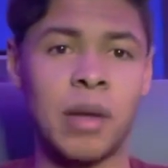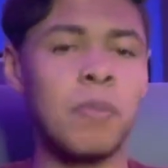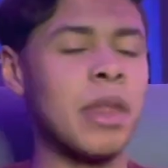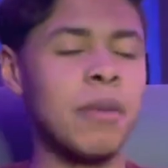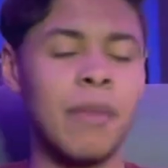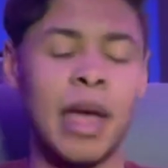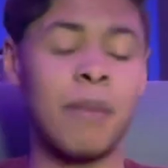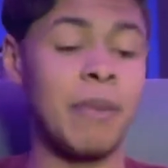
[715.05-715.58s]
but
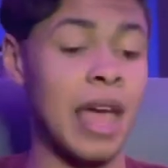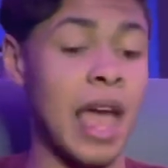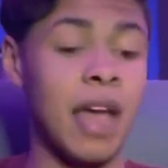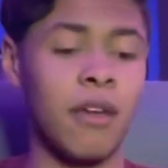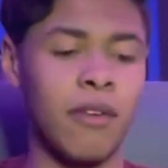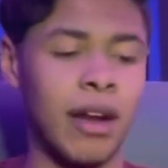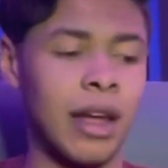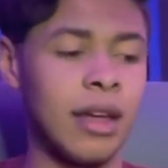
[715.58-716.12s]
it made me
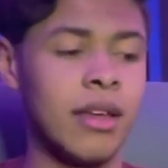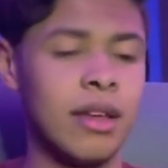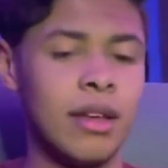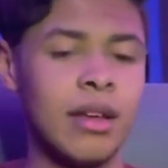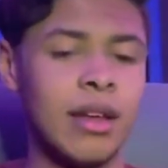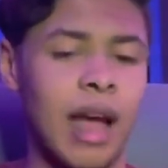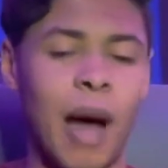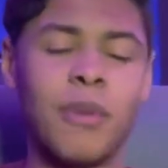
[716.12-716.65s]
angry.
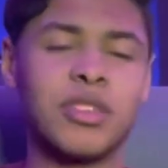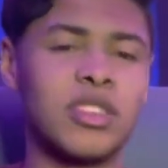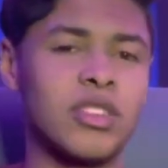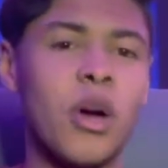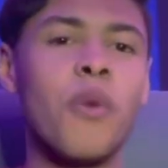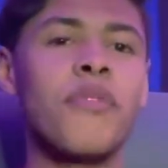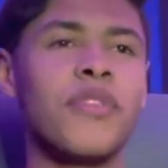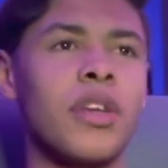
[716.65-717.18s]
I was
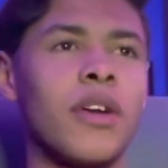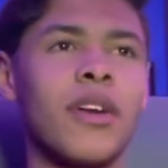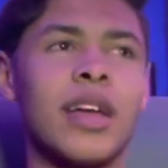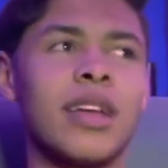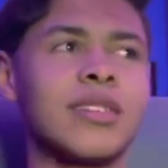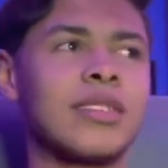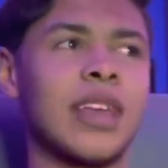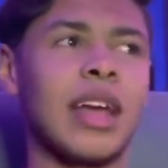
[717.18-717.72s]
so furious.